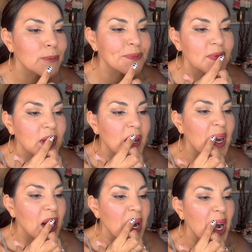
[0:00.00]
Now that
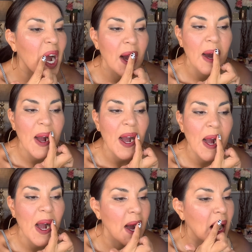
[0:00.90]
the two lip
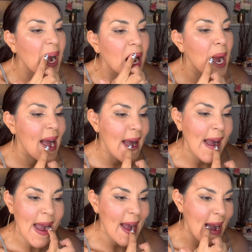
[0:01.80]
shades are blended
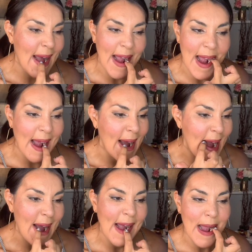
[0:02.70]
together,
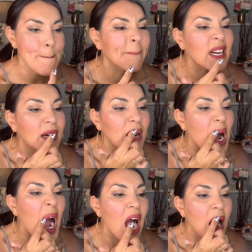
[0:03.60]
it is time to
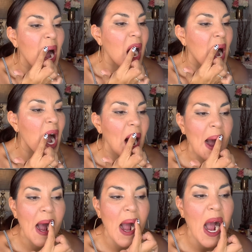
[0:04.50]
top off this
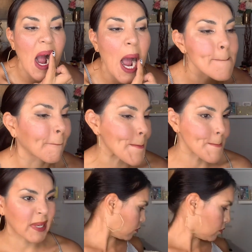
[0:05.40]
lipstick with a
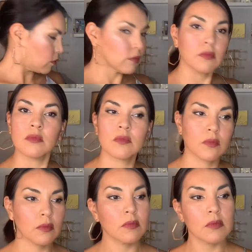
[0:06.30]
little bit of lip
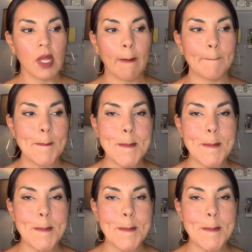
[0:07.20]
gloss.